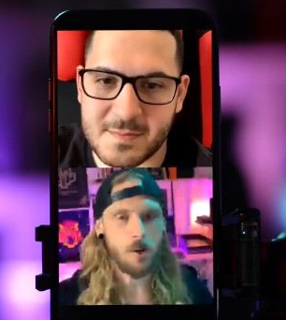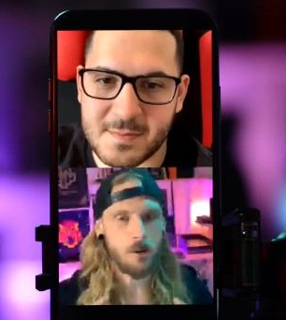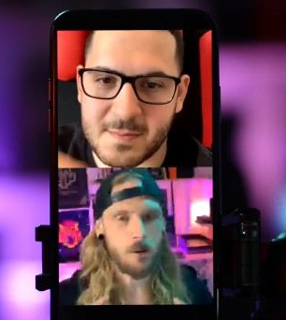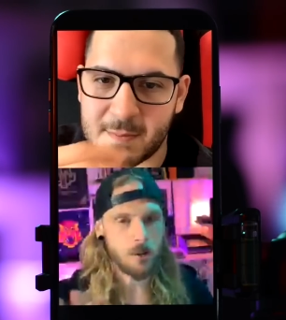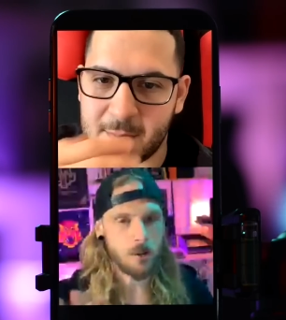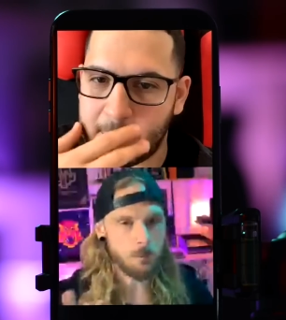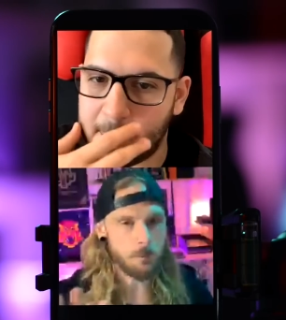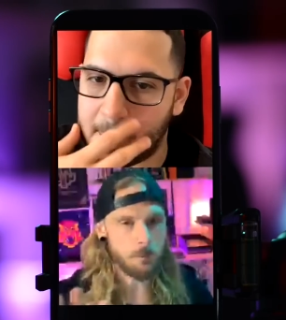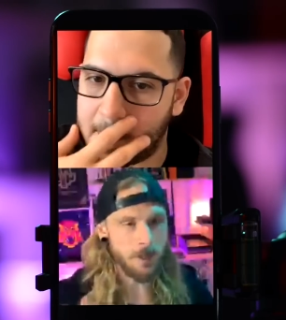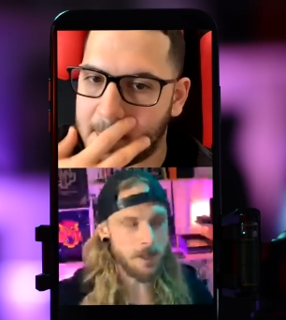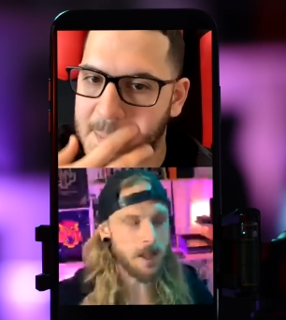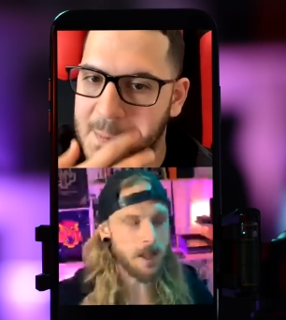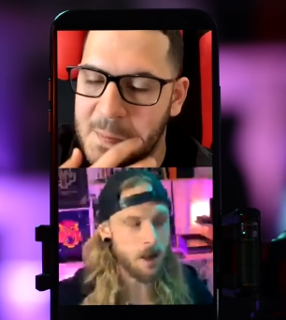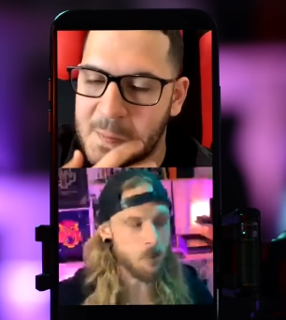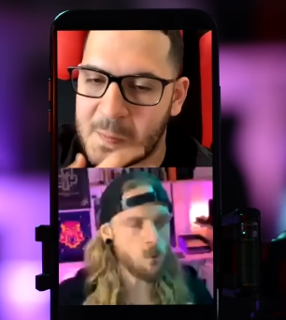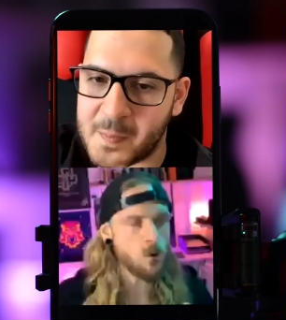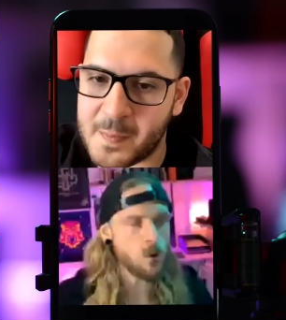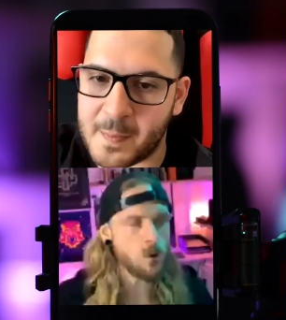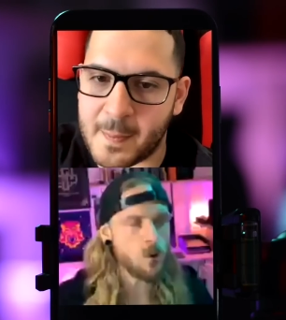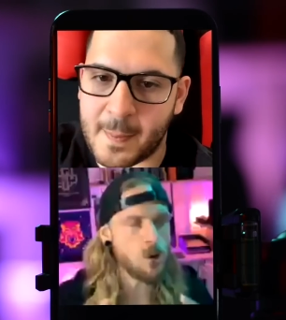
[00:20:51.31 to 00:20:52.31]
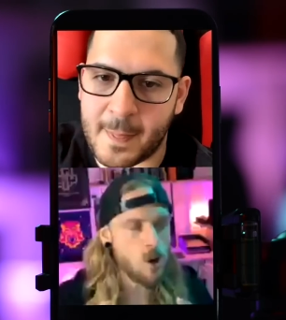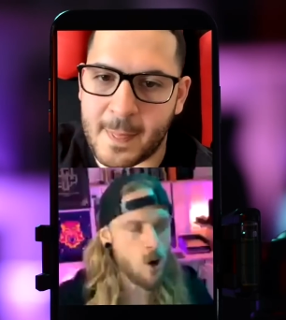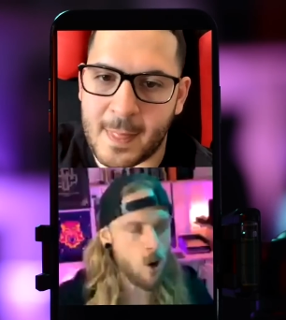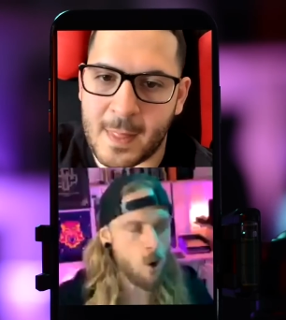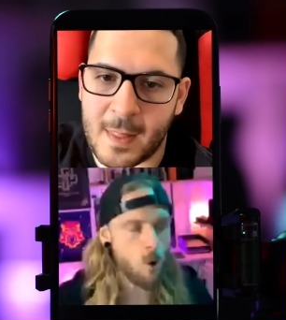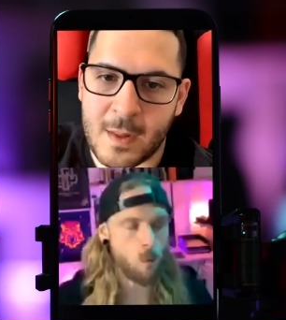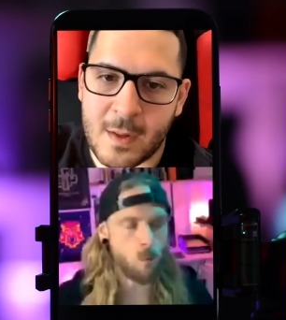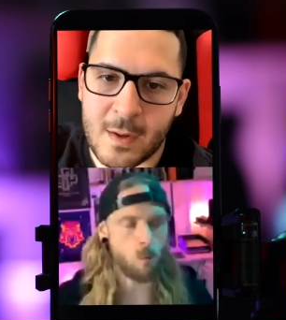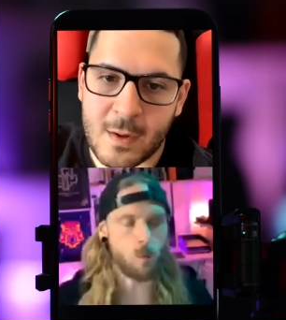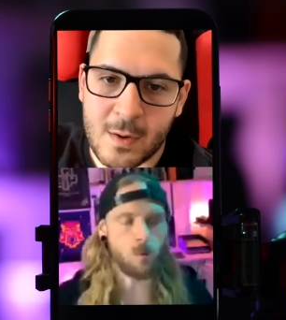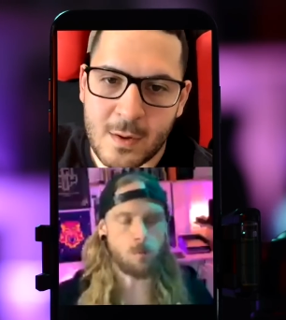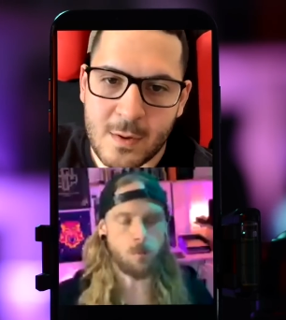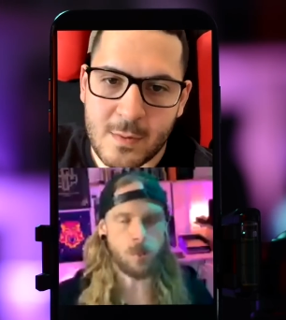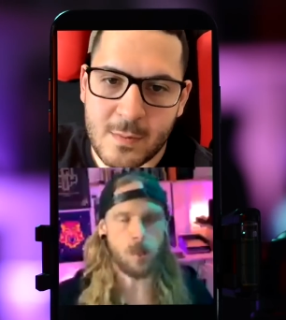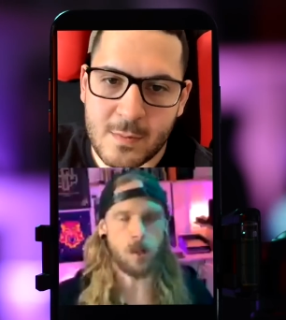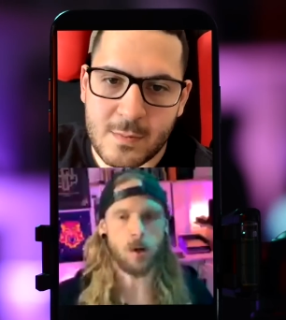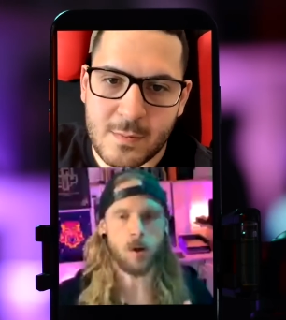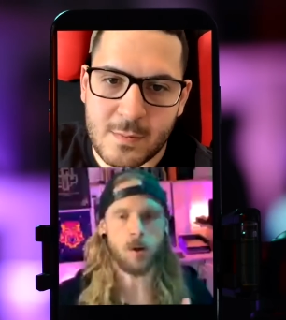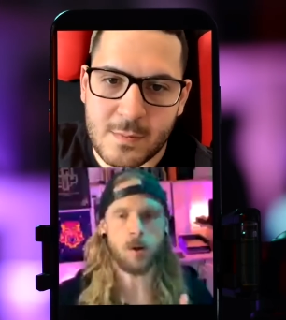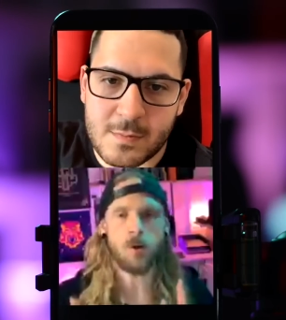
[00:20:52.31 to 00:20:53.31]
Speaker 1: something that I would know would
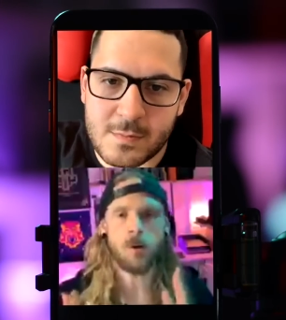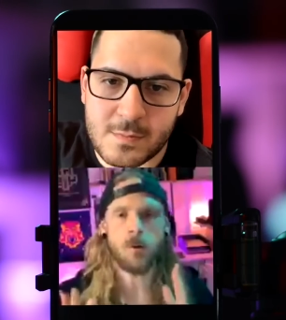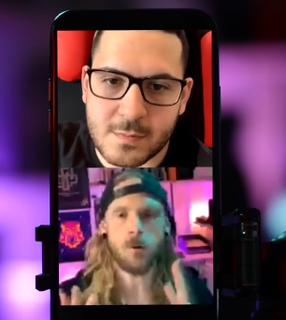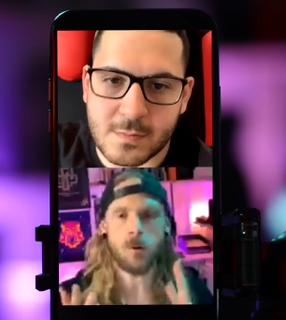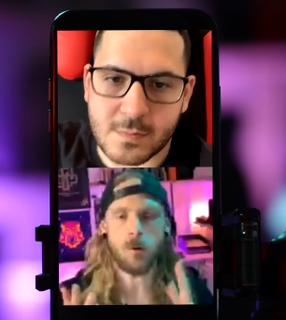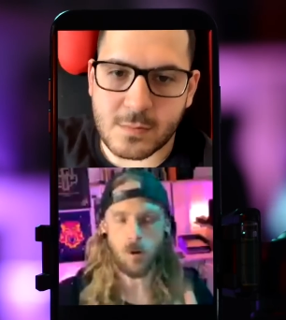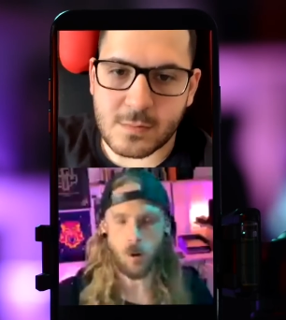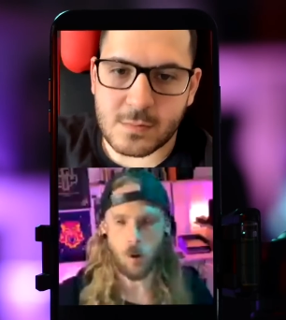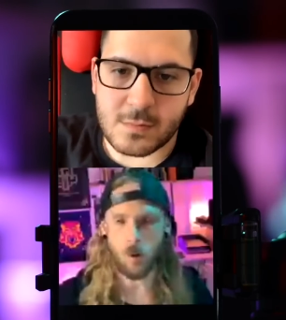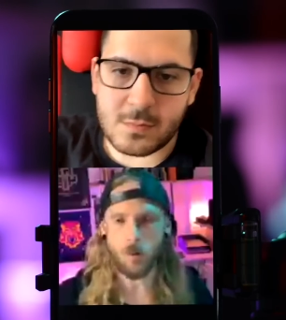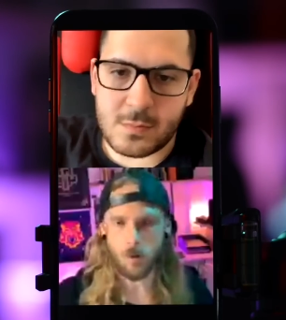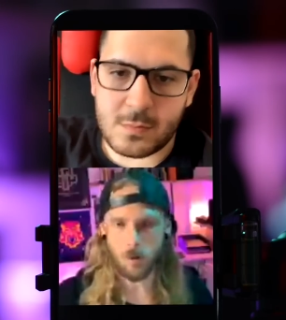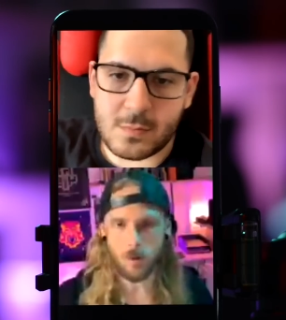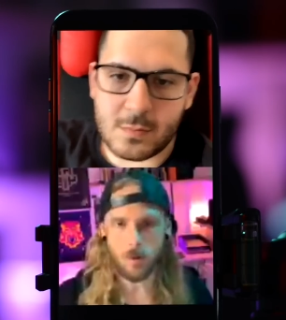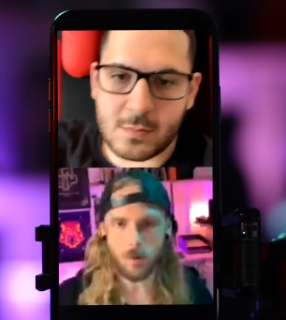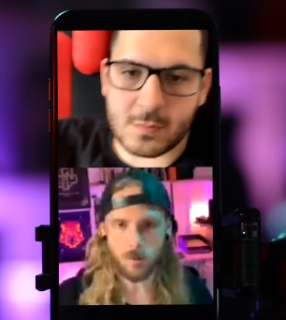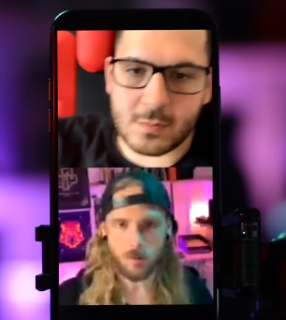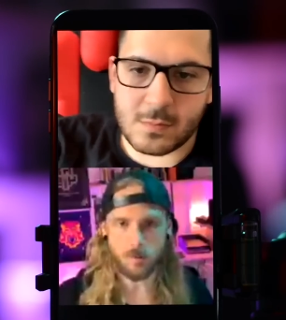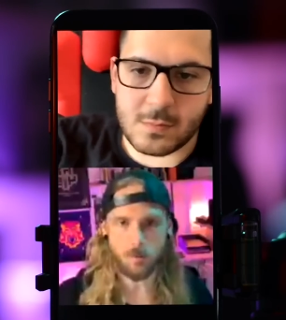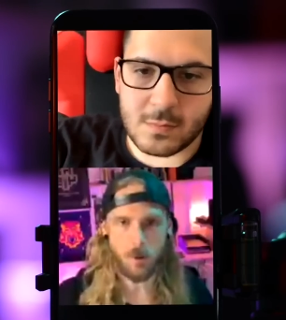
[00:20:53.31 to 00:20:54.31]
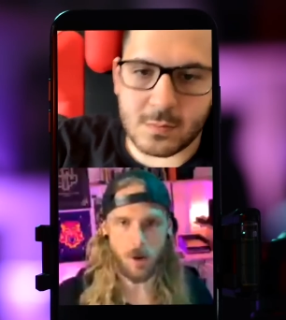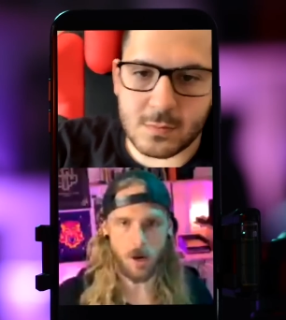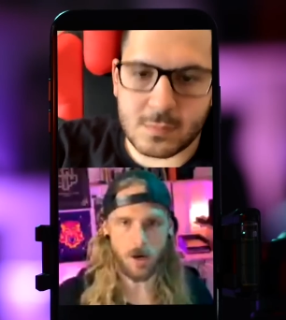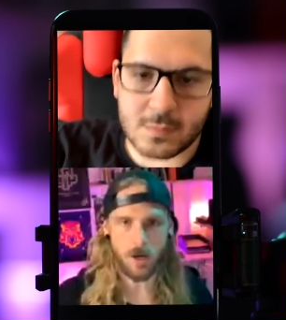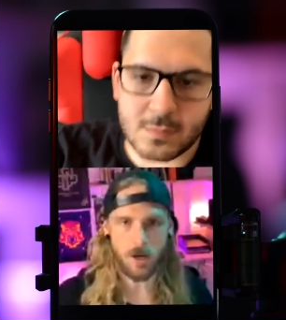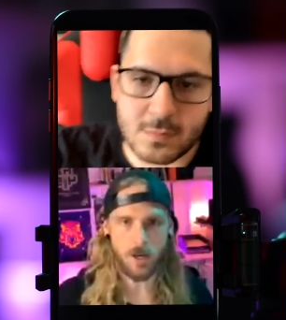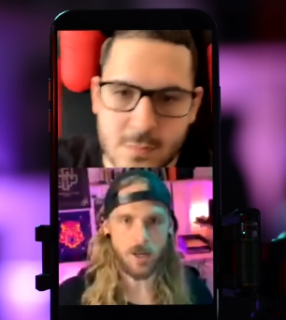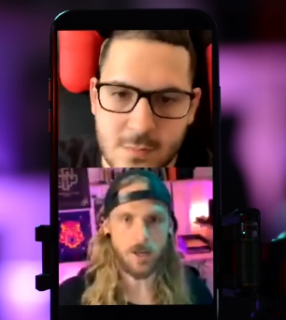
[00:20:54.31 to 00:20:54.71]
be a golden goose bug,